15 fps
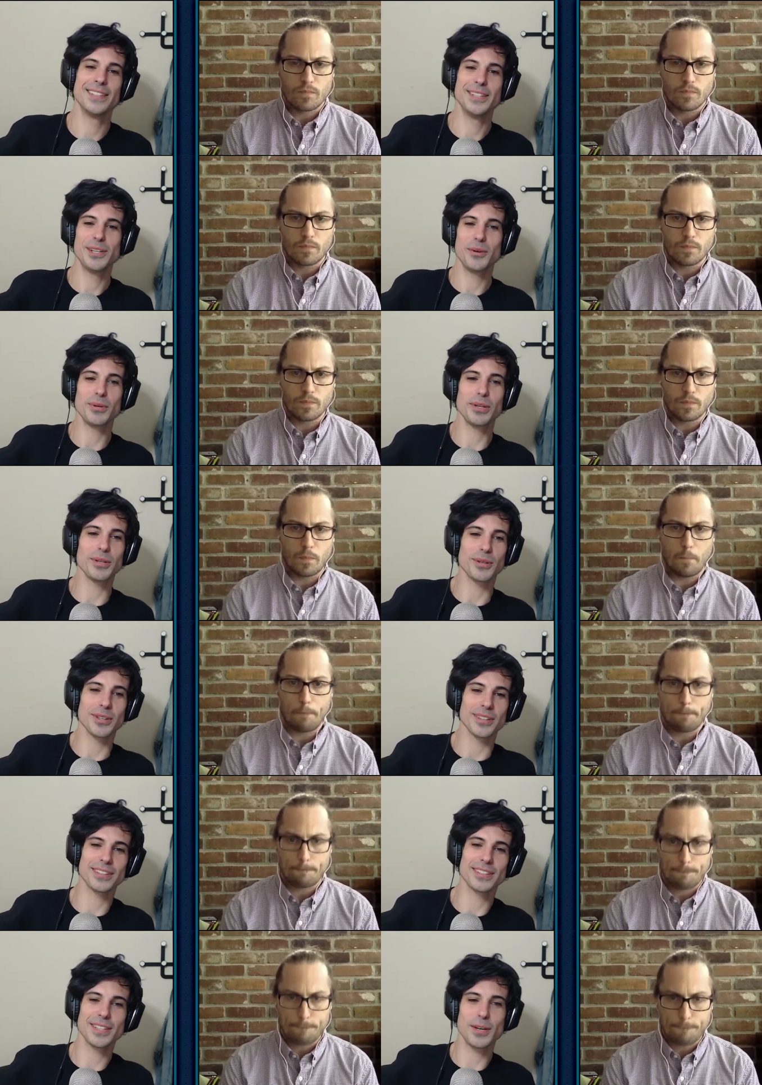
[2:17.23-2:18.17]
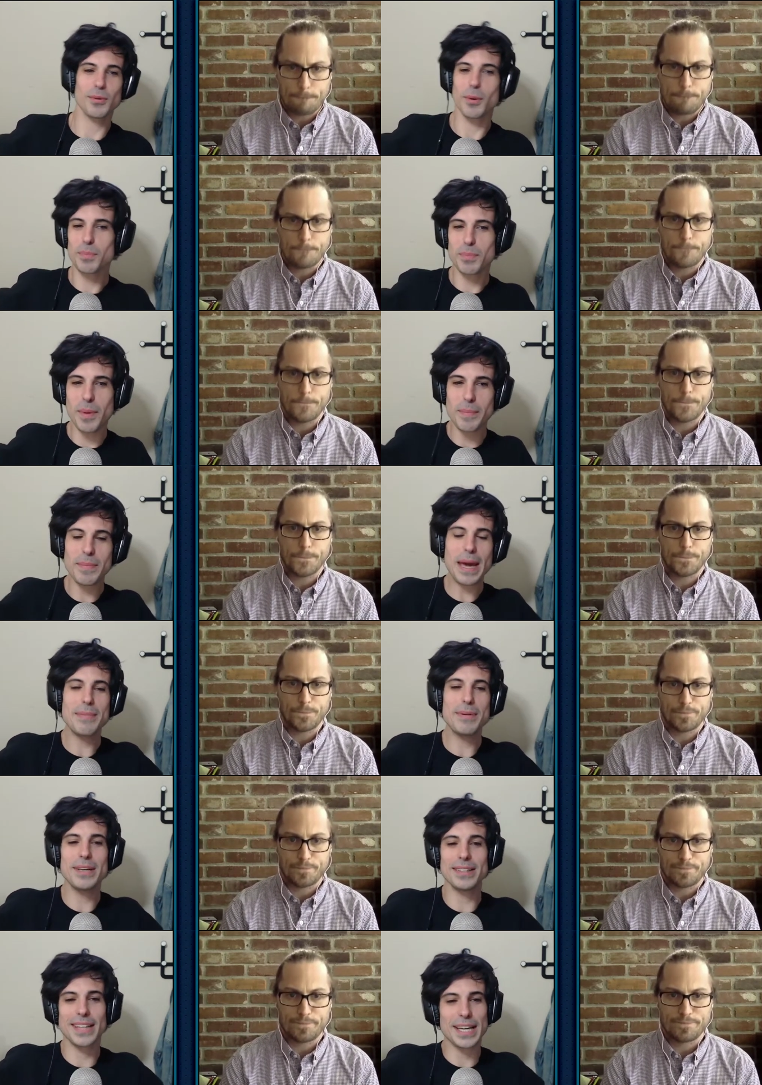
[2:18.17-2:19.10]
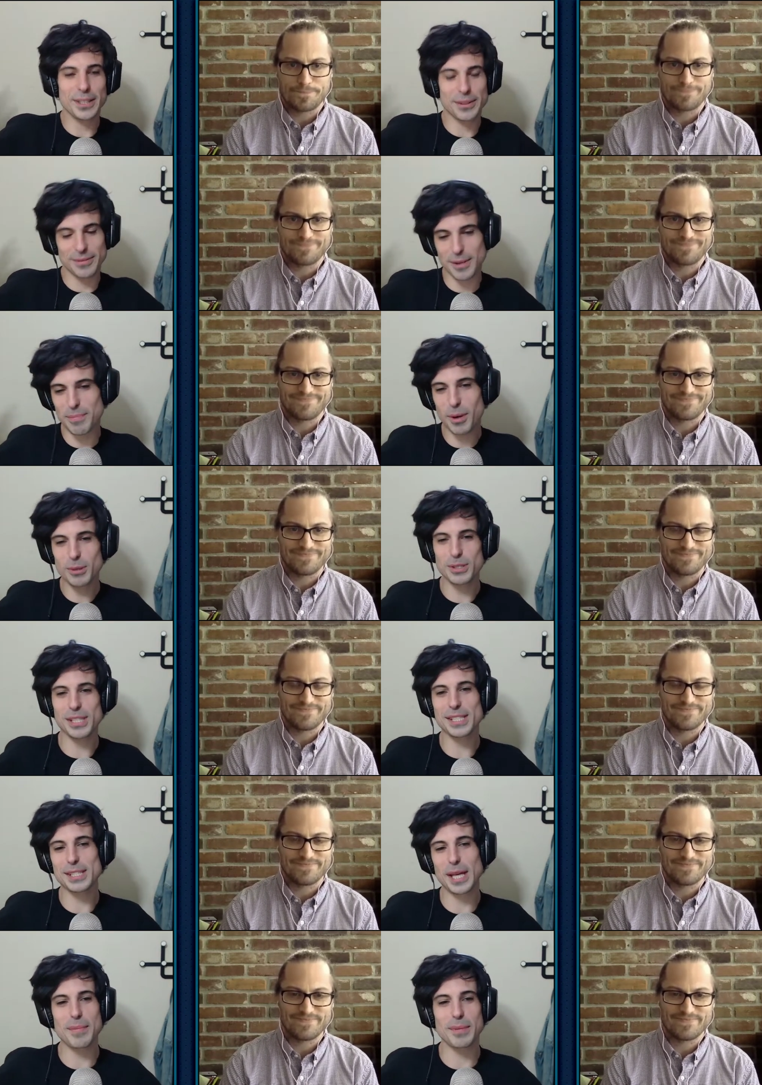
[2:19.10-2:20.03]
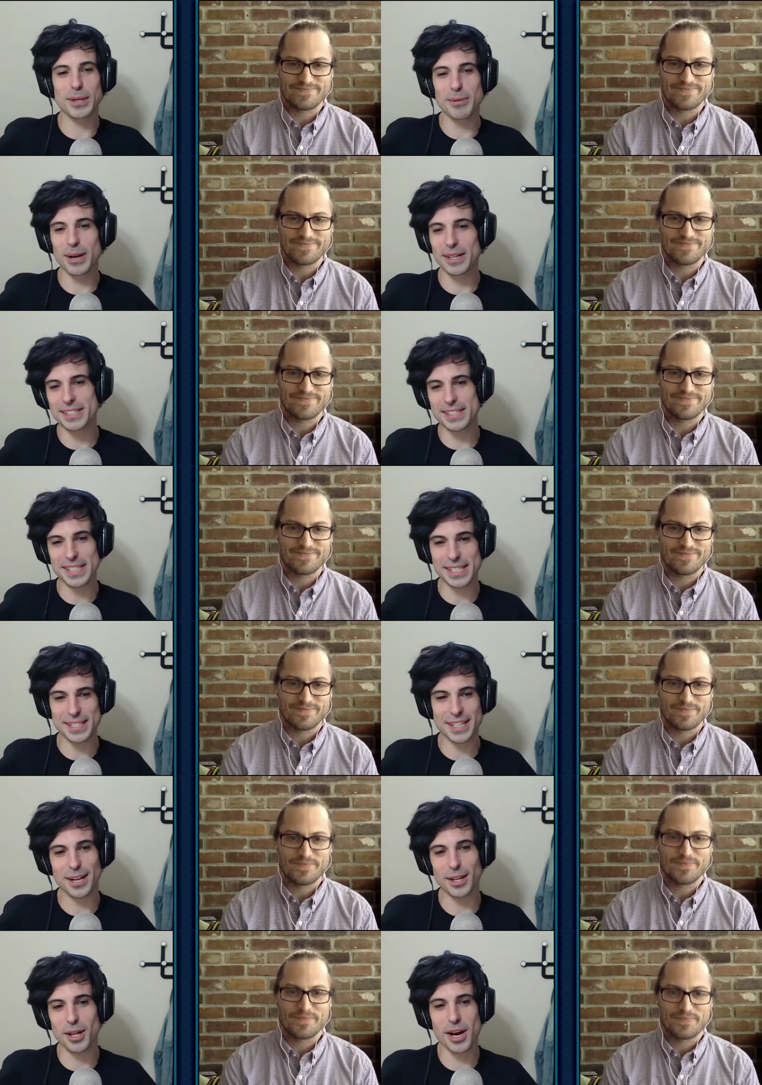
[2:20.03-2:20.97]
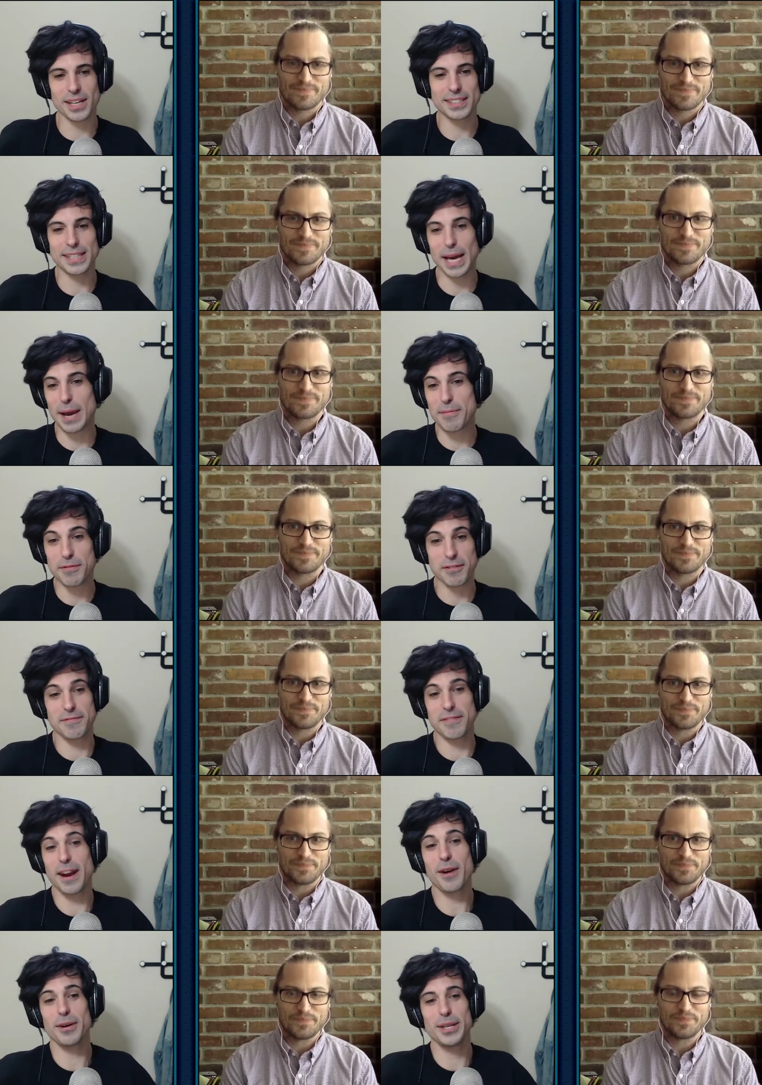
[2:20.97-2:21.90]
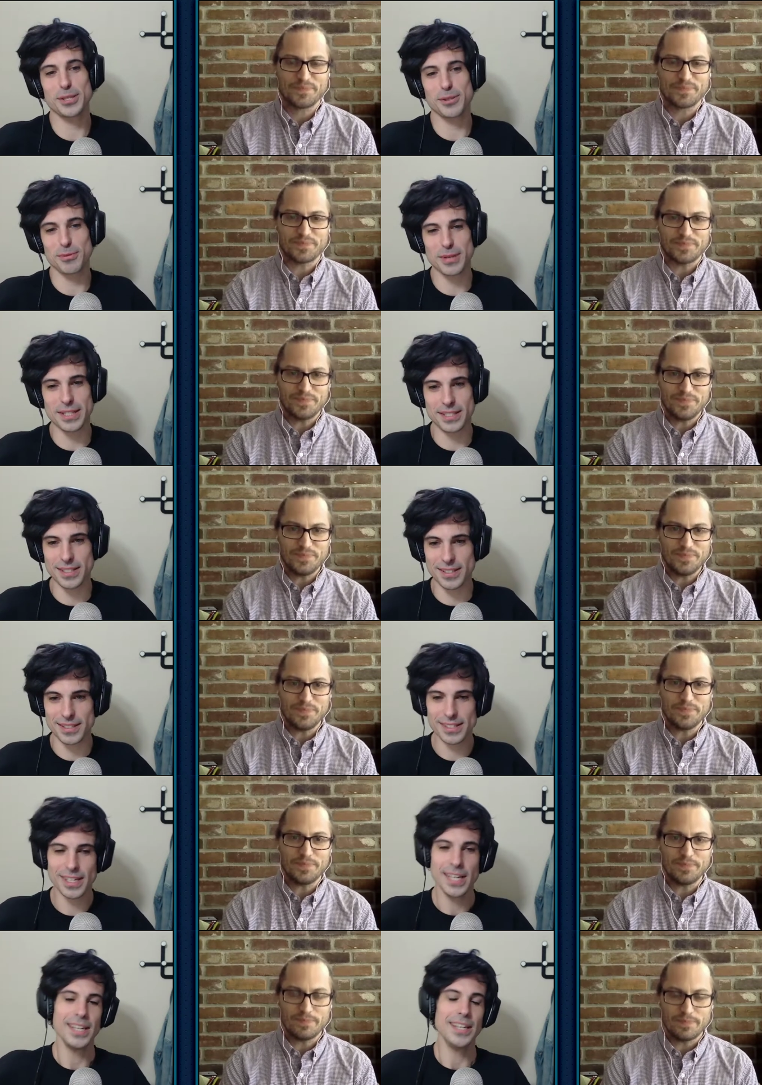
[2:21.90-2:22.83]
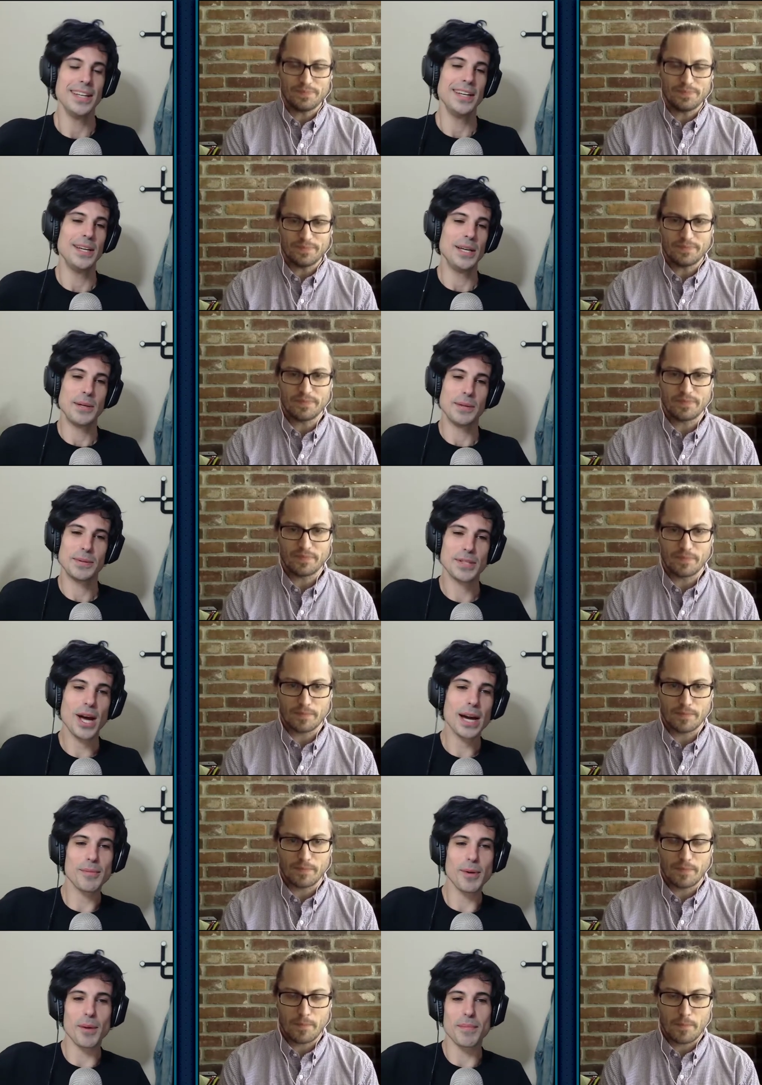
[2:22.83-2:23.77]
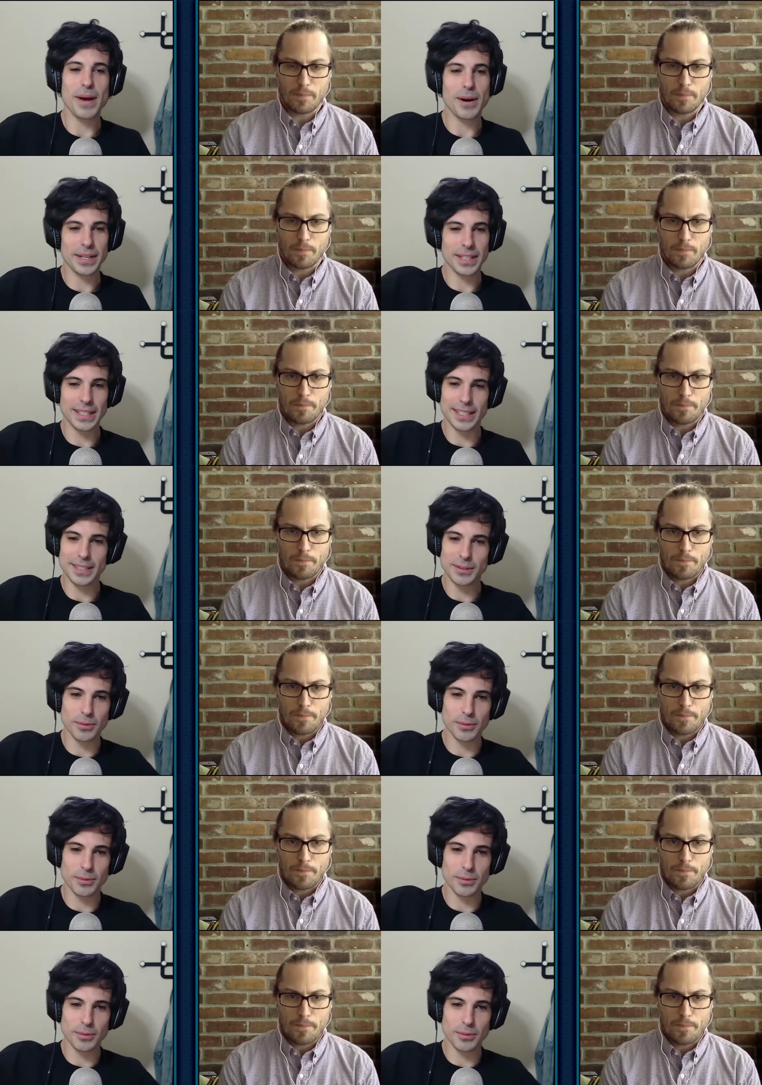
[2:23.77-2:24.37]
Speaker 1: We were, we were maybe like the most excitement around a season in a long time for various reasons talk about Meiringen.